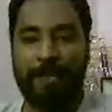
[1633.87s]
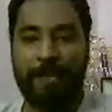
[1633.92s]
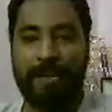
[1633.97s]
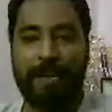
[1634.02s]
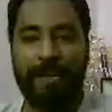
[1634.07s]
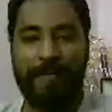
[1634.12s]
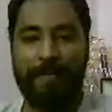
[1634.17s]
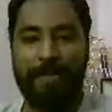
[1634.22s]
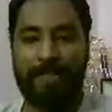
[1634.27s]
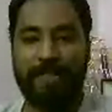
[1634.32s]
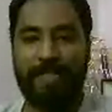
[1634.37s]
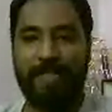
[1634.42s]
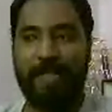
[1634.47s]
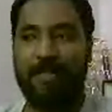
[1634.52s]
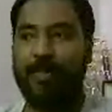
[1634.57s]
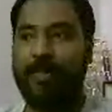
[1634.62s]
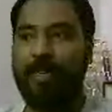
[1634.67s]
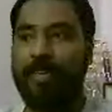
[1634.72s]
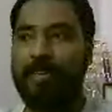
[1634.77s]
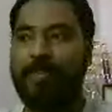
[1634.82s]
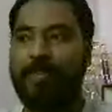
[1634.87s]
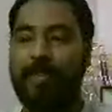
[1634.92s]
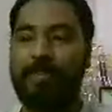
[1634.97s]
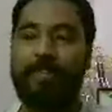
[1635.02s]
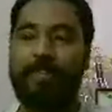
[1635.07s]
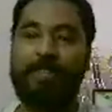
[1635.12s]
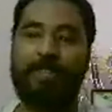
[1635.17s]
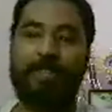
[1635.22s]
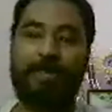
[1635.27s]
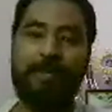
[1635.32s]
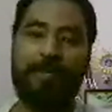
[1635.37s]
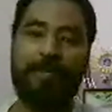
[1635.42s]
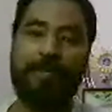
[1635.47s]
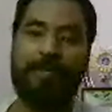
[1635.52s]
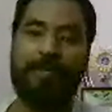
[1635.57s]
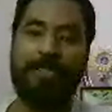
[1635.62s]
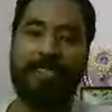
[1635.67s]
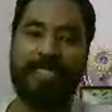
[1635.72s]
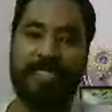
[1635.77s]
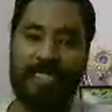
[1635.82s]
I was just looking forward to
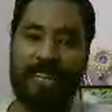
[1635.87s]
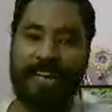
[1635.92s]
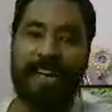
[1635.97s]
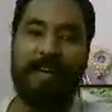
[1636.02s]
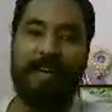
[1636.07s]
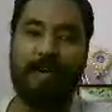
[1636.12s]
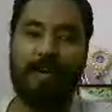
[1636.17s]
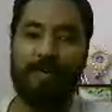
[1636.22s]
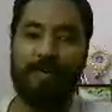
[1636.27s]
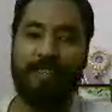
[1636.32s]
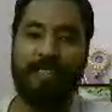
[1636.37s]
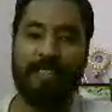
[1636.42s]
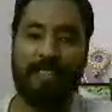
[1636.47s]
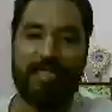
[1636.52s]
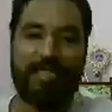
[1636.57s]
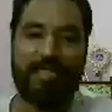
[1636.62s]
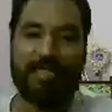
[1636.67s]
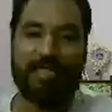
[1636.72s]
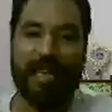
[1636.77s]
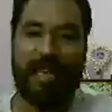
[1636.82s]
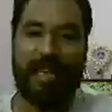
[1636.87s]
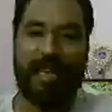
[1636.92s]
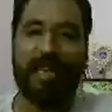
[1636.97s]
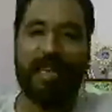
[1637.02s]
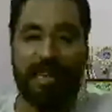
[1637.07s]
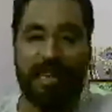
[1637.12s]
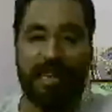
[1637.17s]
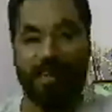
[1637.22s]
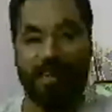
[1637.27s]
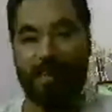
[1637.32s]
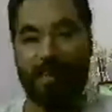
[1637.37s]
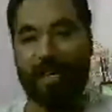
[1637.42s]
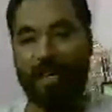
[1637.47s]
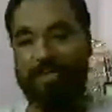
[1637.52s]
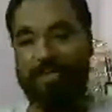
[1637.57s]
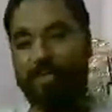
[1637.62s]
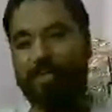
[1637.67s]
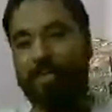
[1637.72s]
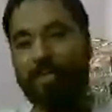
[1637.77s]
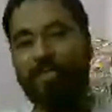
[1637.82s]
decide on which channel I should have
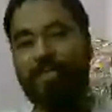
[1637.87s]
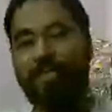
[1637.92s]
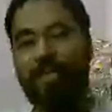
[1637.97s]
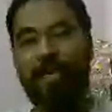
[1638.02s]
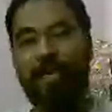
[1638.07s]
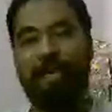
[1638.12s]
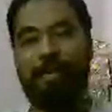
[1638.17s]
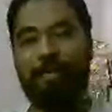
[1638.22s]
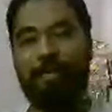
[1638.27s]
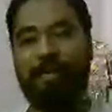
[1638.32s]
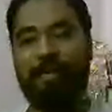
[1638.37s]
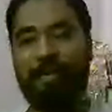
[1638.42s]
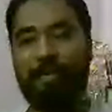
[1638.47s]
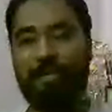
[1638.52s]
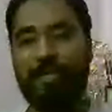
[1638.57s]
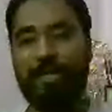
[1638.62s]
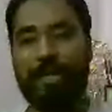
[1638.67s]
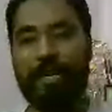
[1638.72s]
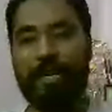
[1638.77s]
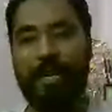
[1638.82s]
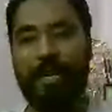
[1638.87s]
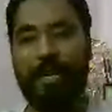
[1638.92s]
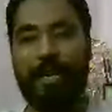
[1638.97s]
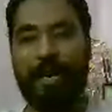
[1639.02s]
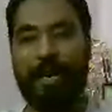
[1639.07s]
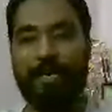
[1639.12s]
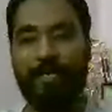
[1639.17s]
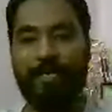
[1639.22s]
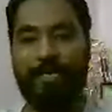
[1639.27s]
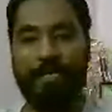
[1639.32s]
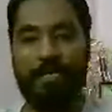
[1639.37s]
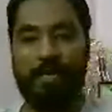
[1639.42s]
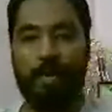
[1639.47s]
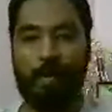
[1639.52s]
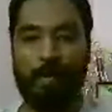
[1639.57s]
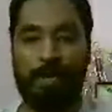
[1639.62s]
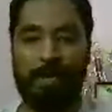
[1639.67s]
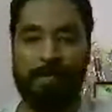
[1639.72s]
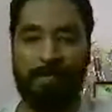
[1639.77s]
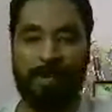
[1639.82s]
this. Because again,
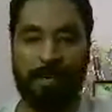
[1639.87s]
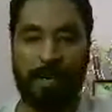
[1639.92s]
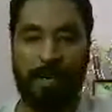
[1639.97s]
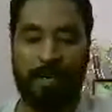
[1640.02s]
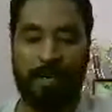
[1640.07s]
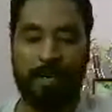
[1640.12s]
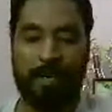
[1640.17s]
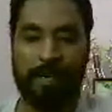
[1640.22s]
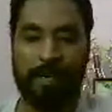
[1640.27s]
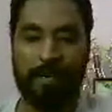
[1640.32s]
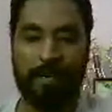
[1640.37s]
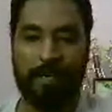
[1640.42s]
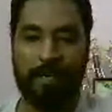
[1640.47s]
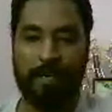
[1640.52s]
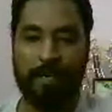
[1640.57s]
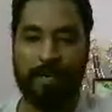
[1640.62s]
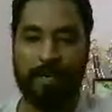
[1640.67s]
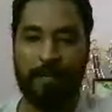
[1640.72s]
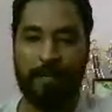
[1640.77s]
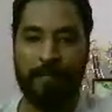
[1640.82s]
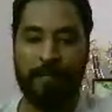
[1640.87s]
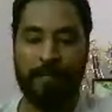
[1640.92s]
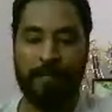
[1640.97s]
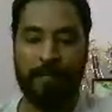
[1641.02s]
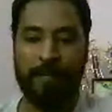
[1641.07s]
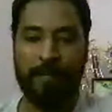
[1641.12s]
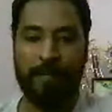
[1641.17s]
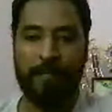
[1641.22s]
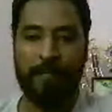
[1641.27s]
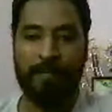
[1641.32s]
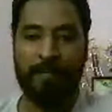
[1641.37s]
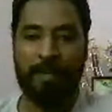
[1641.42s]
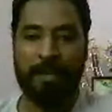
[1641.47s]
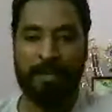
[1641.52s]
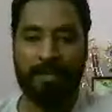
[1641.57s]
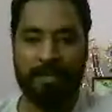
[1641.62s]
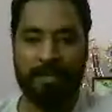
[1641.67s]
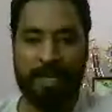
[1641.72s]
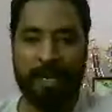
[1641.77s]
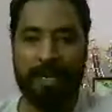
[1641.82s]
ISTQB, if I
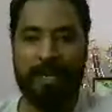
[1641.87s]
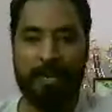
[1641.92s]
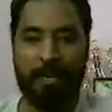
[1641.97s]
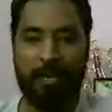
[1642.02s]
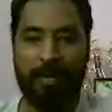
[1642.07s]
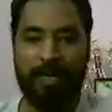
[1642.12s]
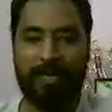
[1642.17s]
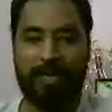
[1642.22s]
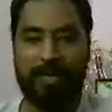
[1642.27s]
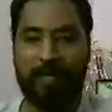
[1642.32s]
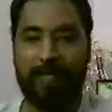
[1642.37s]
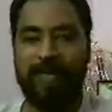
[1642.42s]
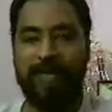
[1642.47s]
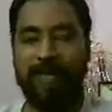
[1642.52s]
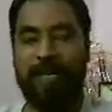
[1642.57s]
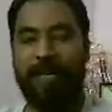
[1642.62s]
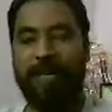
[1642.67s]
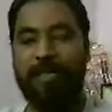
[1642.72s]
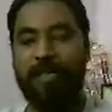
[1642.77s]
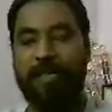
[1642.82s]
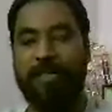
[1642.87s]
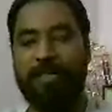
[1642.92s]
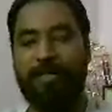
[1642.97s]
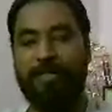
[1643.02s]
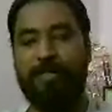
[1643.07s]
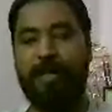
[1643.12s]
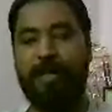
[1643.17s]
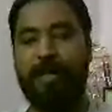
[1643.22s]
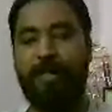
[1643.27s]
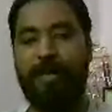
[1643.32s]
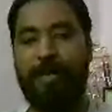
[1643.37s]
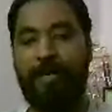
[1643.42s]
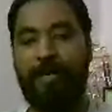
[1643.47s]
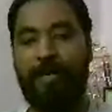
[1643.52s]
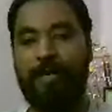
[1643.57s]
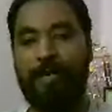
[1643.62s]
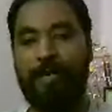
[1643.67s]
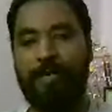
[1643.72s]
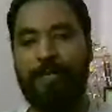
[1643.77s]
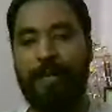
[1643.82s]
start doing something like this,
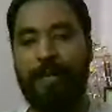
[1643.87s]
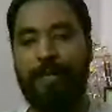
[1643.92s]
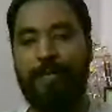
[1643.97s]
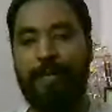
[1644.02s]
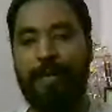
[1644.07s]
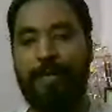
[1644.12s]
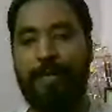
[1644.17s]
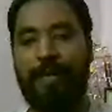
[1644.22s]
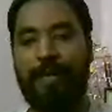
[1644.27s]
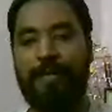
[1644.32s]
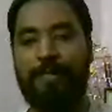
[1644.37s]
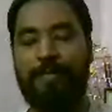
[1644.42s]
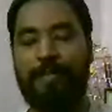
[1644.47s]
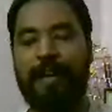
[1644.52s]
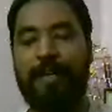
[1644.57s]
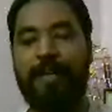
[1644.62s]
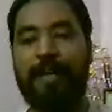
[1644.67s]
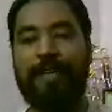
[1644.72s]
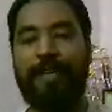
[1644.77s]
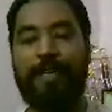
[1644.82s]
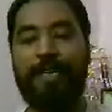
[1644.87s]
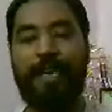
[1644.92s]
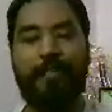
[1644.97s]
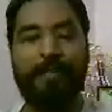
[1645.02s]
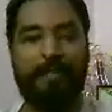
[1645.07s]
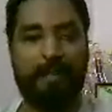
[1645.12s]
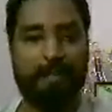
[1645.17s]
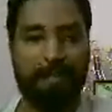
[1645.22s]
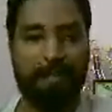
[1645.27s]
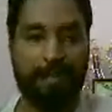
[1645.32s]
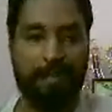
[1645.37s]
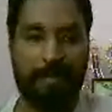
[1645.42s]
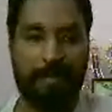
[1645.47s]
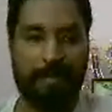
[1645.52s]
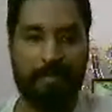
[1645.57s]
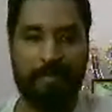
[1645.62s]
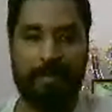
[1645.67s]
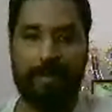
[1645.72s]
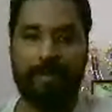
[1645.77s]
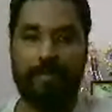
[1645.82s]
probably people may find it diverting
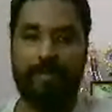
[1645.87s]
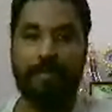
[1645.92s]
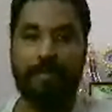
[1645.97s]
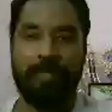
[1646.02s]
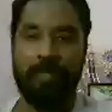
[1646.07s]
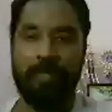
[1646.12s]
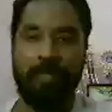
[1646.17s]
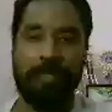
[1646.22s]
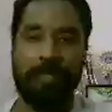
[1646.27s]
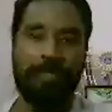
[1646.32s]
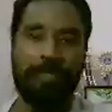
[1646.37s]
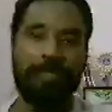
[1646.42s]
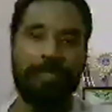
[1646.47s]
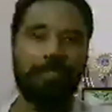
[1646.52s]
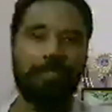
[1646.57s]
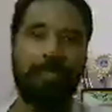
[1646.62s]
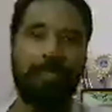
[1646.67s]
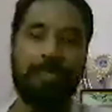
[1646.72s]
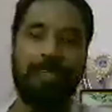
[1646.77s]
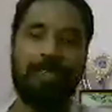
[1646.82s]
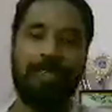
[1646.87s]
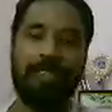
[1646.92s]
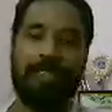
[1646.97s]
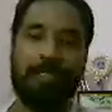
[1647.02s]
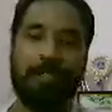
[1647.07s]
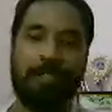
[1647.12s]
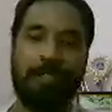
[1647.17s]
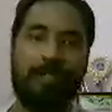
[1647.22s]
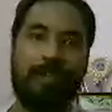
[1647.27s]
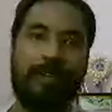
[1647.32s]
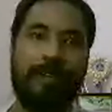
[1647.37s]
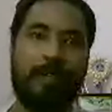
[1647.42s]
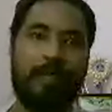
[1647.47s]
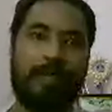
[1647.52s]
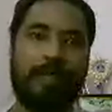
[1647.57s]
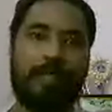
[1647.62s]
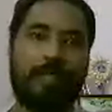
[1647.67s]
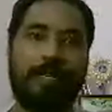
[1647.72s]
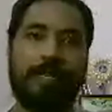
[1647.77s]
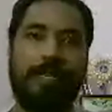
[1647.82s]
because YouTube is something
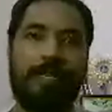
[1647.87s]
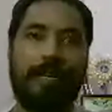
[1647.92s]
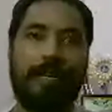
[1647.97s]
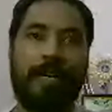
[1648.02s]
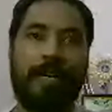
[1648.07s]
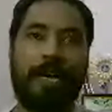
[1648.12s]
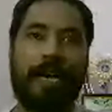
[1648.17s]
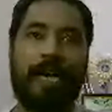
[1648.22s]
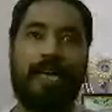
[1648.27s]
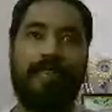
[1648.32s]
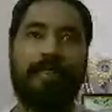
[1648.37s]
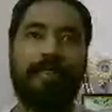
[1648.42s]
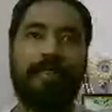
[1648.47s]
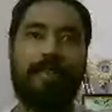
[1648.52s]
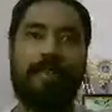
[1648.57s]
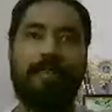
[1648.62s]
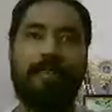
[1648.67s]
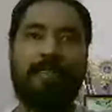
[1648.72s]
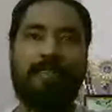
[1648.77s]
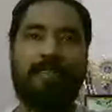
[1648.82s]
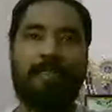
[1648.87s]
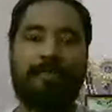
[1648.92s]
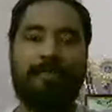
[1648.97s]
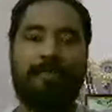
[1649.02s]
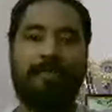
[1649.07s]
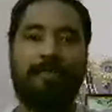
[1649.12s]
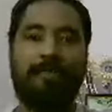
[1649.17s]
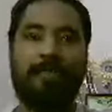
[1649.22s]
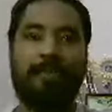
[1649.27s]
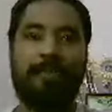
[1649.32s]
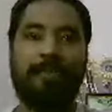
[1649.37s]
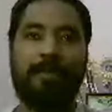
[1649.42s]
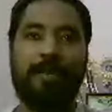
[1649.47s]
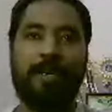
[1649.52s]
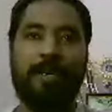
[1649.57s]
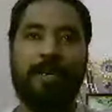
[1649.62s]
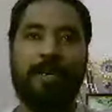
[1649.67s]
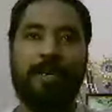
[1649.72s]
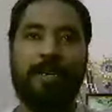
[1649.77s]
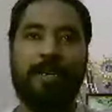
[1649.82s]
which has
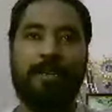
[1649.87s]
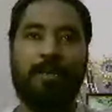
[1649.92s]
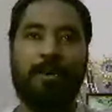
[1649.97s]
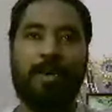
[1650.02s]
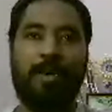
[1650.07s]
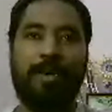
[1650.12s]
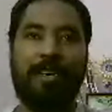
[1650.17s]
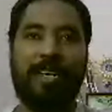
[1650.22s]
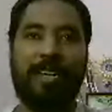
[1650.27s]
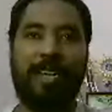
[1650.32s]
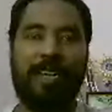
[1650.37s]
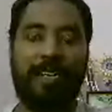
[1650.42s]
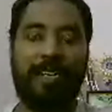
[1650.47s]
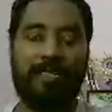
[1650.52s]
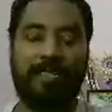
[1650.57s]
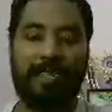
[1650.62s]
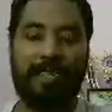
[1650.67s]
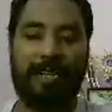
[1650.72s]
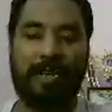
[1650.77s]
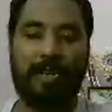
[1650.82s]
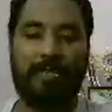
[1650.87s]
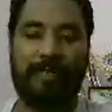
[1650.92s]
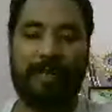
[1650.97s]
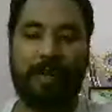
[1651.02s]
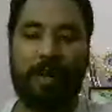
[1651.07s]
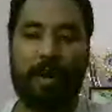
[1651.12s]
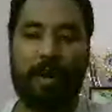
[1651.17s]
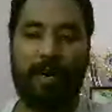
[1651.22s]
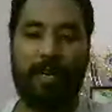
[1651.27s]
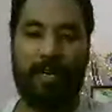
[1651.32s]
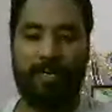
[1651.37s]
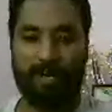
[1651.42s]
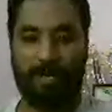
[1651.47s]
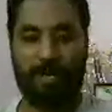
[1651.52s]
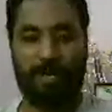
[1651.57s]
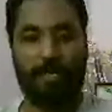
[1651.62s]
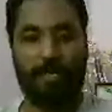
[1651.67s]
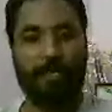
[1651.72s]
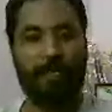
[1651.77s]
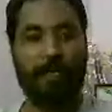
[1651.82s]
a concrete set of
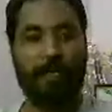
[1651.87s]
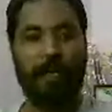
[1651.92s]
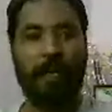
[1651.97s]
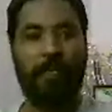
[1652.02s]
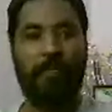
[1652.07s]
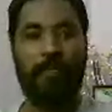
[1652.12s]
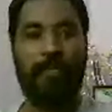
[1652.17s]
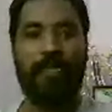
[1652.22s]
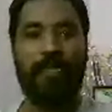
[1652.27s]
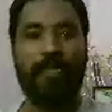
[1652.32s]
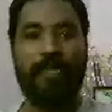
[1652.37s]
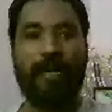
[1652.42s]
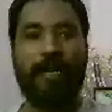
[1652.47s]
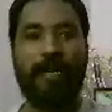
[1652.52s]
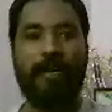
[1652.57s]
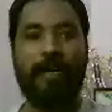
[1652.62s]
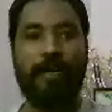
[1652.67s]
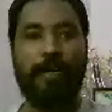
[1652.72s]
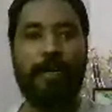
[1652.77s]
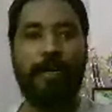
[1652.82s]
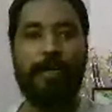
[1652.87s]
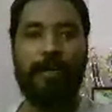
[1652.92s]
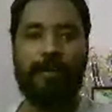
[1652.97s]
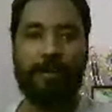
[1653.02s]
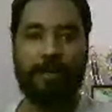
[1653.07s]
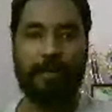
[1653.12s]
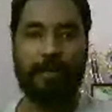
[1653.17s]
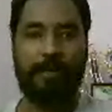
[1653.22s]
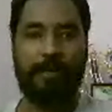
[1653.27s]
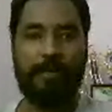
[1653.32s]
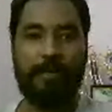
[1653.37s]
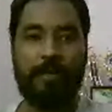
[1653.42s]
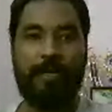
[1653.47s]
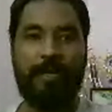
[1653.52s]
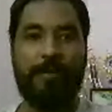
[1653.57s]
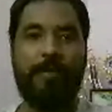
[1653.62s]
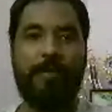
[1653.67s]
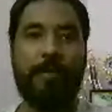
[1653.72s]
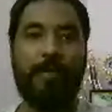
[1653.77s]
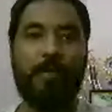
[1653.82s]
audience, which is like limited.
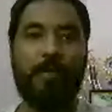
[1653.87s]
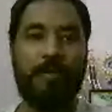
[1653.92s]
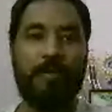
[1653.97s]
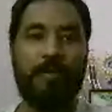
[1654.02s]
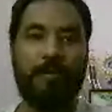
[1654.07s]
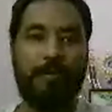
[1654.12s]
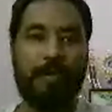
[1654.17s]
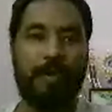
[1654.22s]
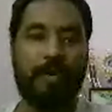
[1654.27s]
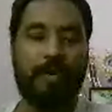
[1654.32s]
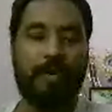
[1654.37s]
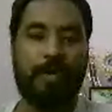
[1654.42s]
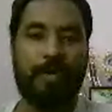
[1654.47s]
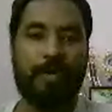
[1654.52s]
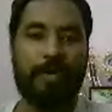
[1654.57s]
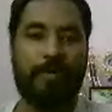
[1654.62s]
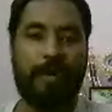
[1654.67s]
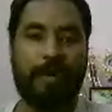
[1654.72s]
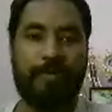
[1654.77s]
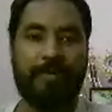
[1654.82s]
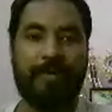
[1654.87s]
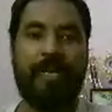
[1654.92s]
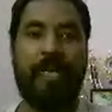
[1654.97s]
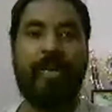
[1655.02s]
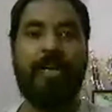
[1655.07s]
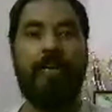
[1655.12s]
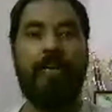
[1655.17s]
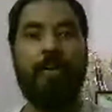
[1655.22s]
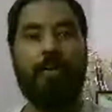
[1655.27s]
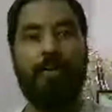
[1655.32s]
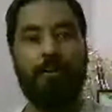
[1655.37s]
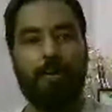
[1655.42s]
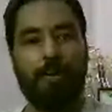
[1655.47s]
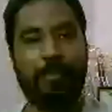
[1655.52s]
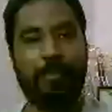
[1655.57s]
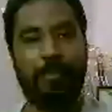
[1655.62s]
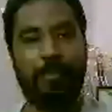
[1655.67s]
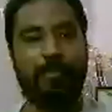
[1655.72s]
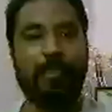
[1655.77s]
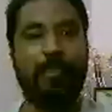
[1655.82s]
It promotes your website or
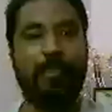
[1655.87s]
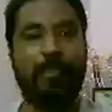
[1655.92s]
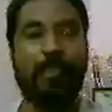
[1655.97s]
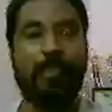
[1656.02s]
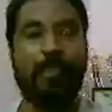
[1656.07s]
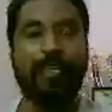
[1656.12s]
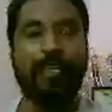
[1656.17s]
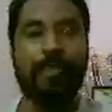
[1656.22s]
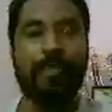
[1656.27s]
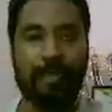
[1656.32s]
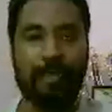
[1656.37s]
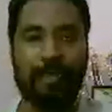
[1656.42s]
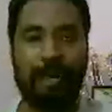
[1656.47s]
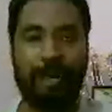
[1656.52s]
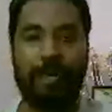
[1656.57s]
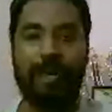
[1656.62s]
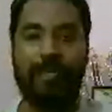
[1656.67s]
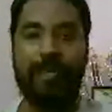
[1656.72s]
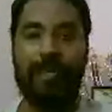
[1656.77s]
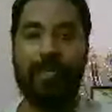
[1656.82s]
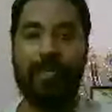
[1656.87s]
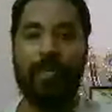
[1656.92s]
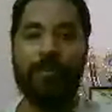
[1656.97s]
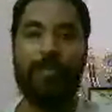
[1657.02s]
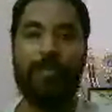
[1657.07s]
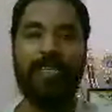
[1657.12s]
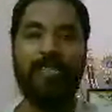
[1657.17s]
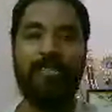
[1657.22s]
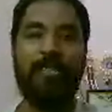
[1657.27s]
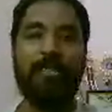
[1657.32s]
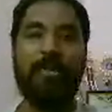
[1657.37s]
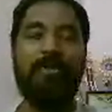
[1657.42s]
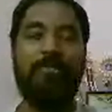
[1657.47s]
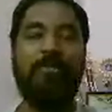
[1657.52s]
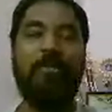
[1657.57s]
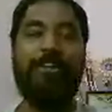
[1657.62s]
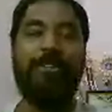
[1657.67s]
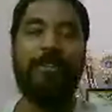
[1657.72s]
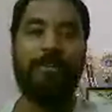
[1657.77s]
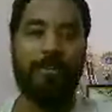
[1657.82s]
promotes your channel based on
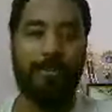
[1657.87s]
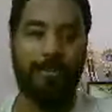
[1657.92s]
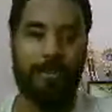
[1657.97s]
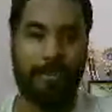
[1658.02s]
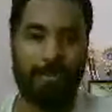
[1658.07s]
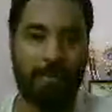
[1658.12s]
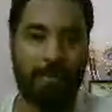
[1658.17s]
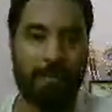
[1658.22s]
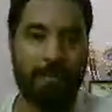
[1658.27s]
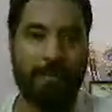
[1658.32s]
what you do.